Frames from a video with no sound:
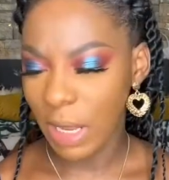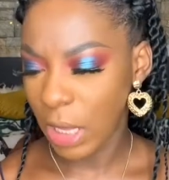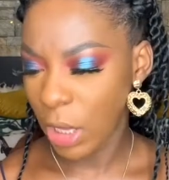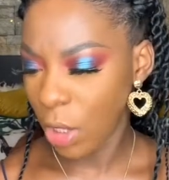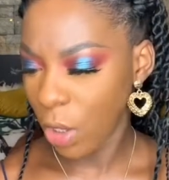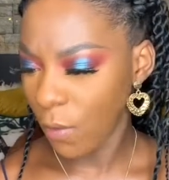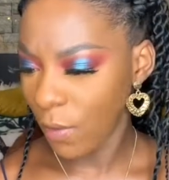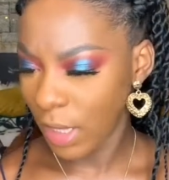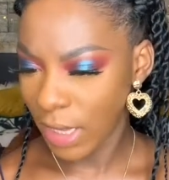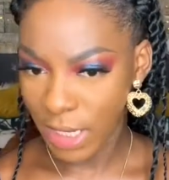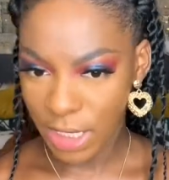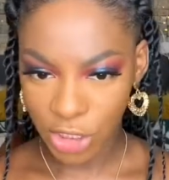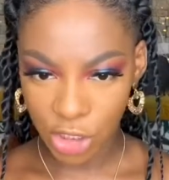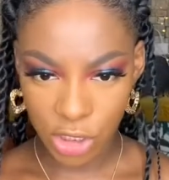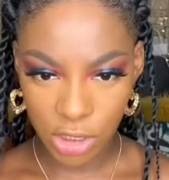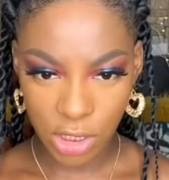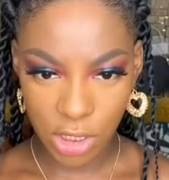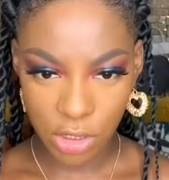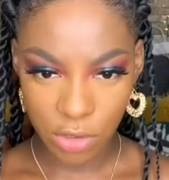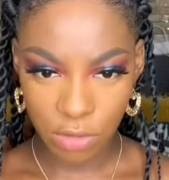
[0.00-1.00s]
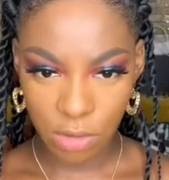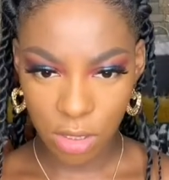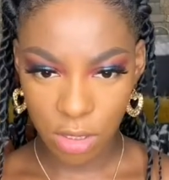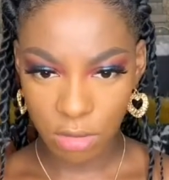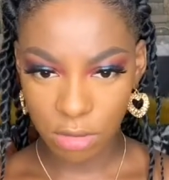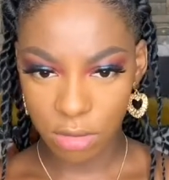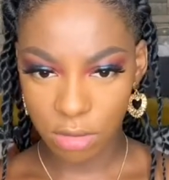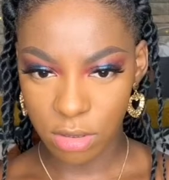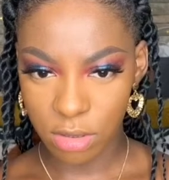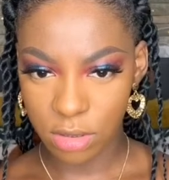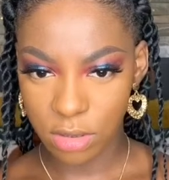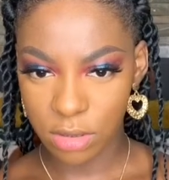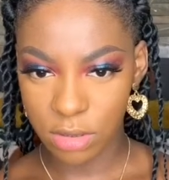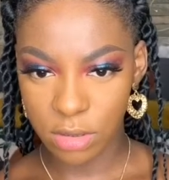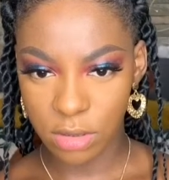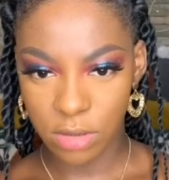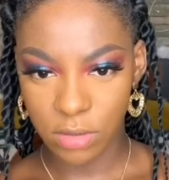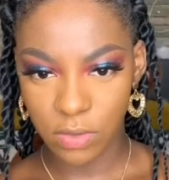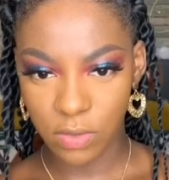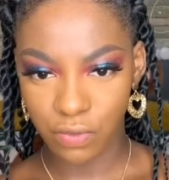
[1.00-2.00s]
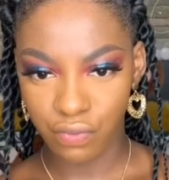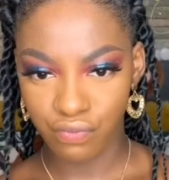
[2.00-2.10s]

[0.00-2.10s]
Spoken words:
lower lashes as well, because